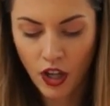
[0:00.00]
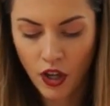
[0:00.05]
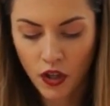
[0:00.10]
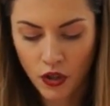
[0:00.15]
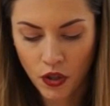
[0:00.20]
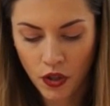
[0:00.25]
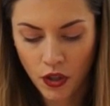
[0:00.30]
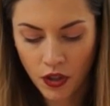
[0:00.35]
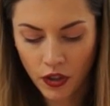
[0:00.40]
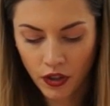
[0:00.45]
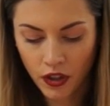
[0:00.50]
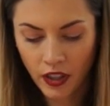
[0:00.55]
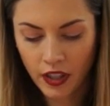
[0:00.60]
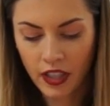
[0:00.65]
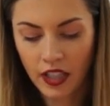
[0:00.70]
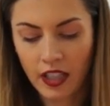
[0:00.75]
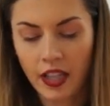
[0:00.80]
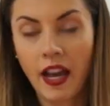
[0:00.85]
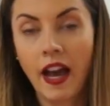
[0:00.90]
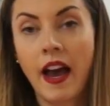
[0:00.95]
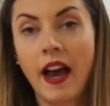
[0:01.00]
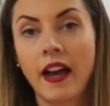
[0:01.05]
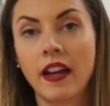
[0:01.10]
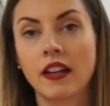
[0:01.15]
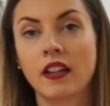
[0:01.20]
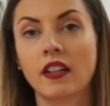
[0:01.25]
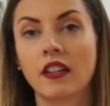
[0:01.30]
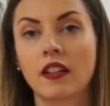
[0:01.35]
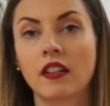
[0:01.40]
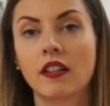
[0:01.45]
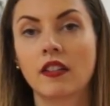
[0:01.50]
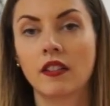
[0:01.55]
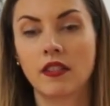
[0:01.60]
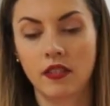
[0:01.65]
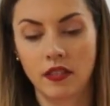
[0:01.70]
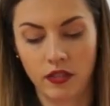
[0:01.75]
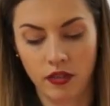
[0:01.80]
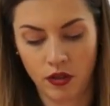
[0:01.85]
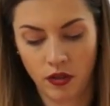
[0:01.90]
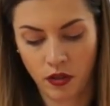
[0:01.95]
So you're looking at
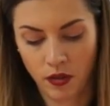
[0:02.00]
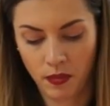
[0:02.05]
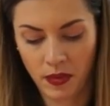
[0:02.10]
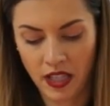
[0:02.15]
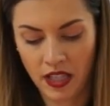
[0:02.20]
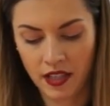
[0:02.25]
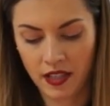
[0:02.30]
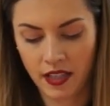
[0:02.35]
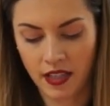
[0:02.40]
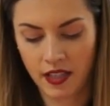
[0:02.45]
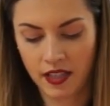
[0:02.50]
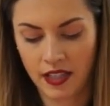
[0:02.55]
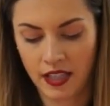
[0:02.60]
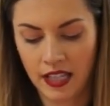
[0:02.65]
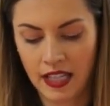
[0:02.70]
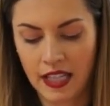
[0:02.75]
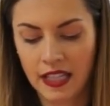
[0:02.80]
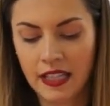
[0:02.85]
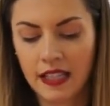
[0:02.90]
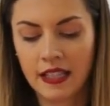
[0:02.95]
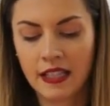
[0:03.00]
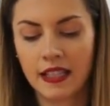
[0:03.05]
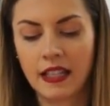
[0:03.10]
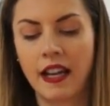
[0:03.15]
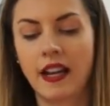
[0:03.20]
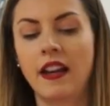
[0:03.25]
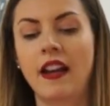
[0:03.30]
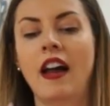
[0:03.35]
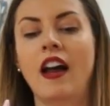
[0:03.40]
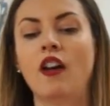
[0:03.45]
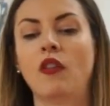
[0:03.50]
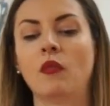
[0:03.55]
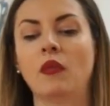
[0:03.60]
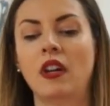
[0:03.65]
your pieces inside out.